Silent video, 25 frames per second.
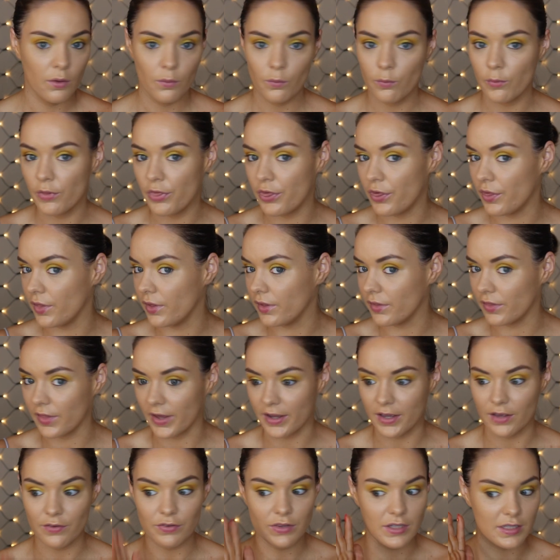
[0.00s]
With the,
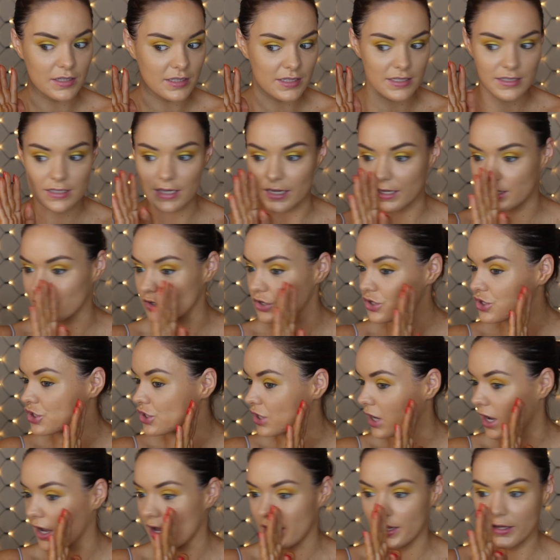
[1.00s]
like, if there's like a
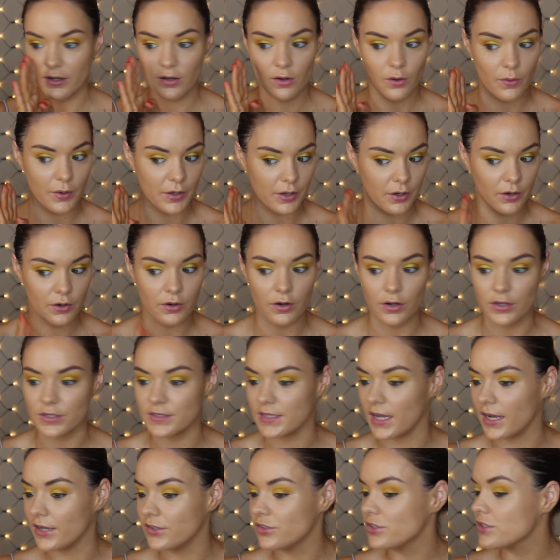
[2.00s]
shine going
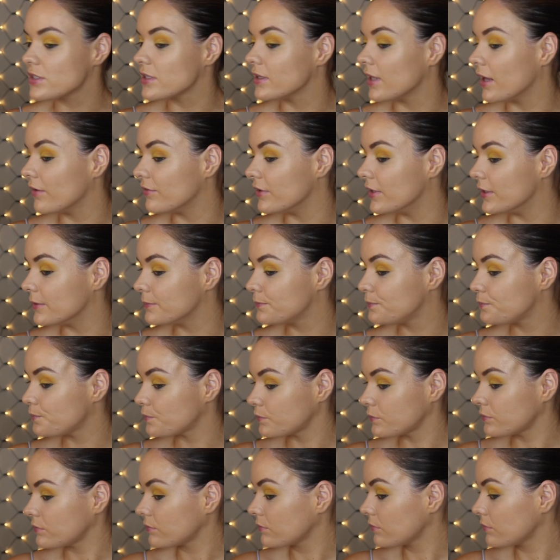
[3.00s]
across it, I just love it.